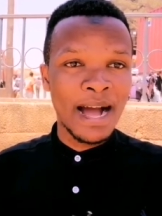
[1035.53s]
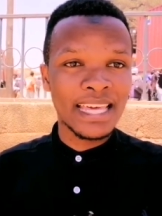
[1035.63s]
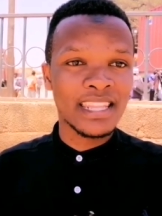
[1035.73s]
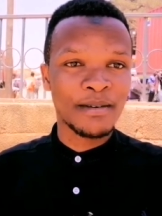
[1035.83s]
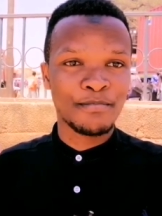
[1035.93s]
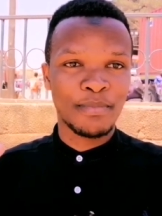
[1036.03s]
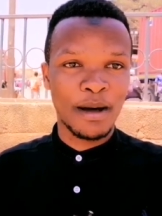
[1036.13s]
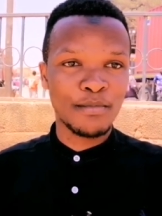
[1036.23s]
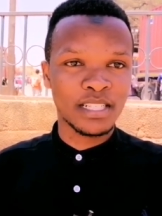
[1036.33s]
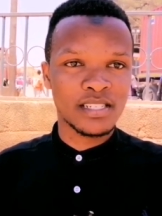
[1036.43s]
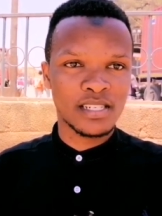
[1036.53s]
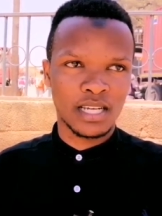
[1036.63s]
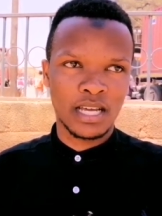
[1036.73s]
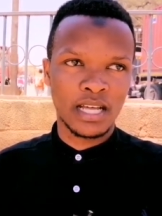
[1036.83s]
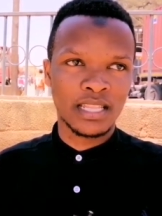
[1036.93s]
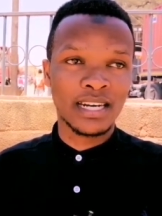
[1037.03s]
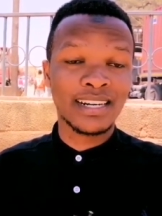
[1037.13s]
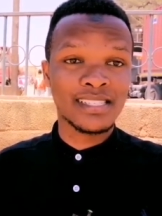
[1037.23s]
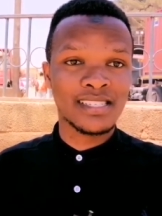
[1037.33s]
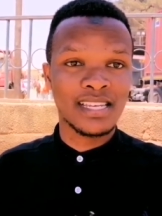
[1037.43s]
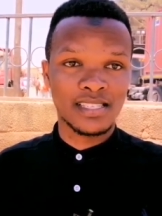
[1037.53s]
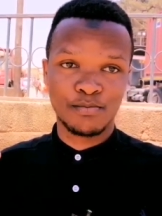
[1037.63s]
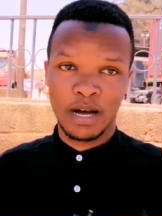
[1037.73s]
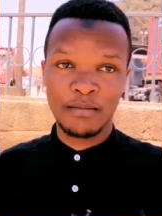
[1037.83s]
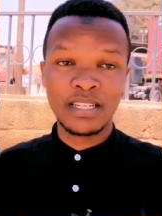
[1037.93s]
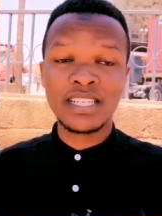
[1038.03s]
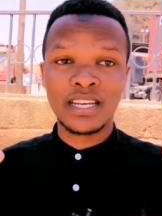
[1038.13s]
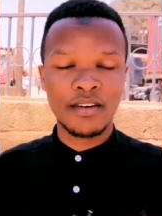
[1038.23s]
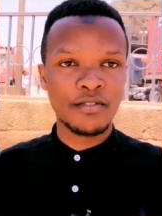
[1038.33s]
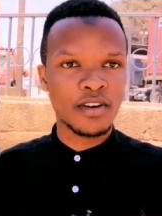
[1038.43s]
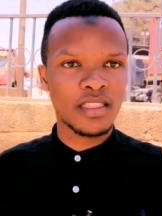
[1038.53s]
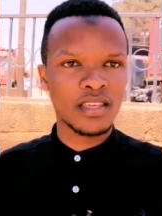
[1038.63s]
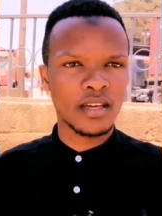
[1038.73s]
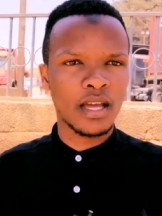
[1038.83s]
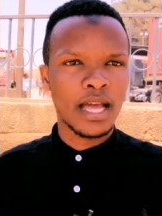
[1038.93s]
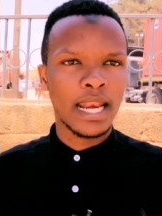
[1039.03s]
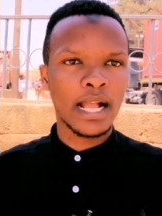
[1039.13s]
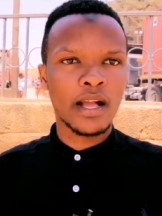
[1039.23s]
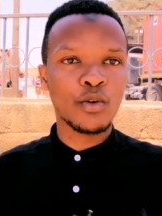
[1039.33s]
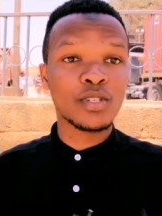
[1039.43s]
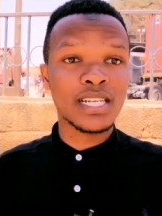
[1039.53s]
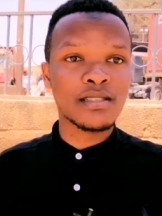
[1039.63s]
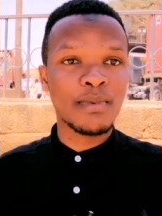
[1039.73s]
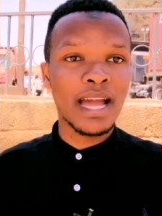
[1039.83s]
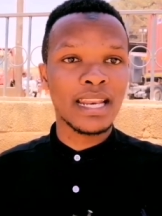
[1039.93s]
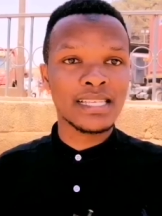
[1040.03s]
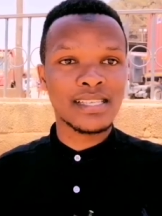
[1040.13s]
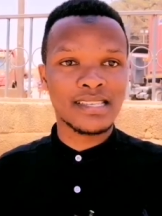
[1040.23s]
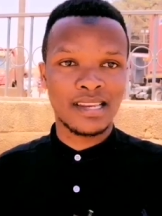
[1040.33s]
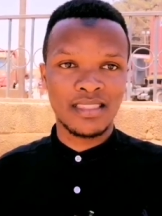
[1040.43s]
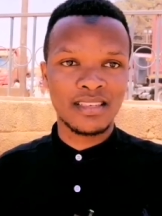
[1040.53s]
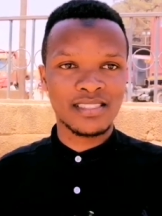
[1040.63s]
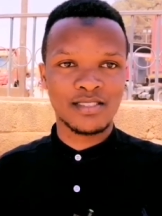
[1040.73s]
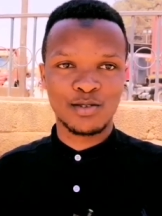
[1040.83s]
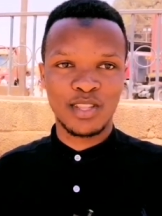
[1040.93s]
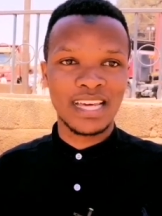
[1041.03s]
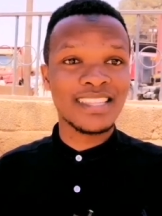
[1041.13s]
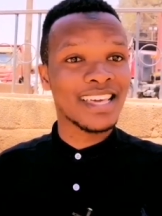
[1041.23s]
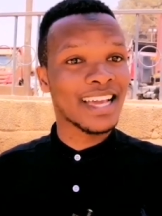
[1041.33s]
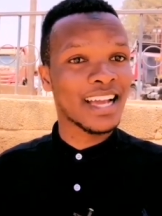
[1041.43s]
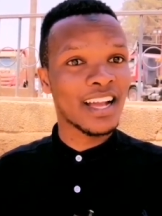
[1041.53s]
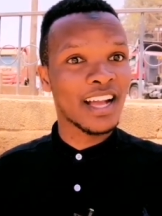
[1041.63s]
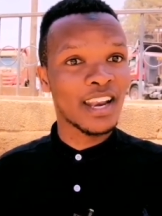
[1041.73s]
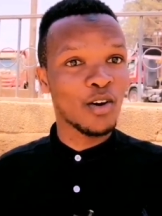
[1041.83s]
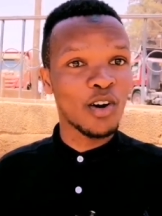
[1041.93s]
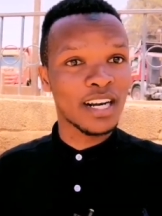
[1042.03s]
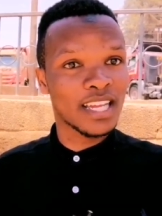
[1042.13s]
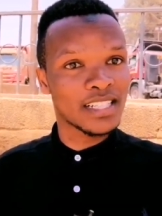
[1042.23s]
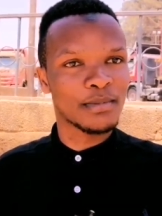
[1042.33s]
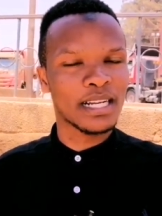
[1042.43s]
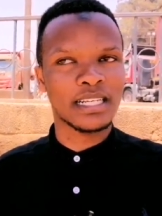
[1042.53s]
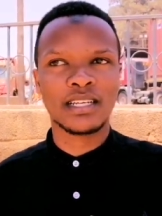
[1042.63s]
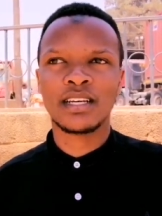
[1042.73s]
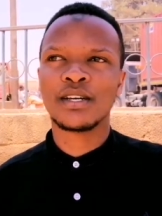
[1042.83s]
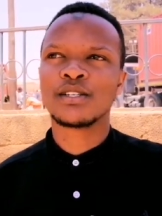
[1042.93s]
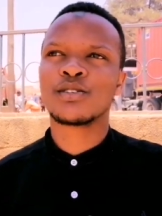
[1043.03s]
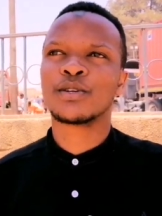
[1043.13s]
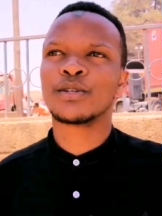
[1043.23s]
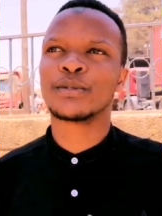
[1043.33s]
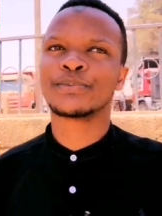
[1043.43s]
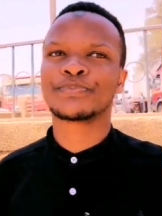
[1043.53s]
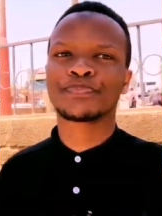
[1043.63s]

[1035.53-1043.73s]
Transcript: the permit, the residence permit and everything. Like, you just buy unnecessary things so that they can all get money. So